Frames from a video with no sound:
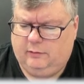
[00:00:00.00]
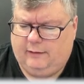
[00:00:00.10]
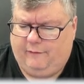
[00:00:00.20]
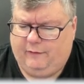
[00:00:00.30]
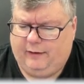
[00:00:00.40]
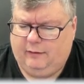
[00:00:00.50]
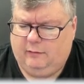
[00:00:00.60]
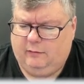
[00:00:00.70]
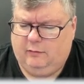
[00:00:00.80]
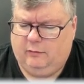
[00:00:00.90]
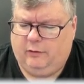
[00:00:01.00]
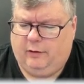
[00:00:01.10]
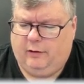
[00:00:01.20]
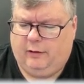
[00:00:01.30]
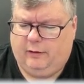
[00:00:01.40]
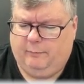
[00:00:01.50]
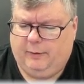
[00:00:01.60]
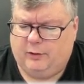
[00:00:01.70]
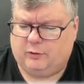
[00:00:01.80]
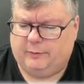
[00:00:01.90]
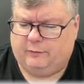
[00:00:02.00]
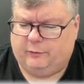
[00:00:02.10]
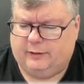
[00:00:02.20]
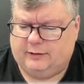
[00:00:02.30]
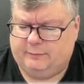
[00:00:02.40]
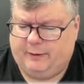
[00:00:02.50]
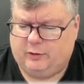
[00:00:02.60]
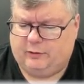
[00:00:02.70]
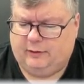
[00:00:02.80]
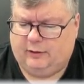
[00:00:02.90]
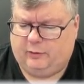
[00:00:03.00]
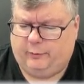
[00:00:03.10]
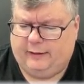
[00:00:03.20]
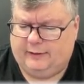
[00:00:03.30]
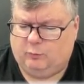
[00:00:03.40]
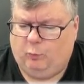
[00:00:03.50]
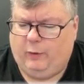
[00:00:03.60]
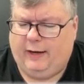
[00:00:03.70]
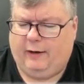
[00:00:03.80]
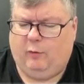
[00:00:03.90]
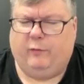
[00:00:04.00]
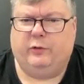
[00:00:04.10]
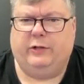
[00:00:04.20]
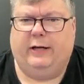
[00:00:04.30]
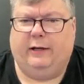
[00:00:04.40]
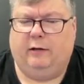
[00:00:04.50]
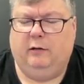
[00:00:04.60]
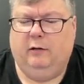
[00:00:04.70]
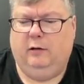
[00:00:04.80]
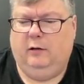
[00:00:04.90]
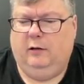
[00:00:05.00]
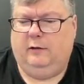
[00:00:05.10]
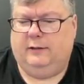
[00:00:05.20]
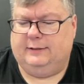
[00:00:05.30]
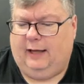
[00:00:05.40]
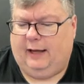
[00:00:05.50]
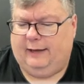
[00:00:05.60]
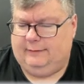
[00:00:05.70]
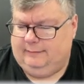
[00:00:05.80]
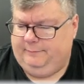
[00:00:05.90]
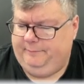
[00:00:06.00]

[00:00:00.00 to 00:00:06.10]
definite measurements for this, especially the 3. That's way overstating the size.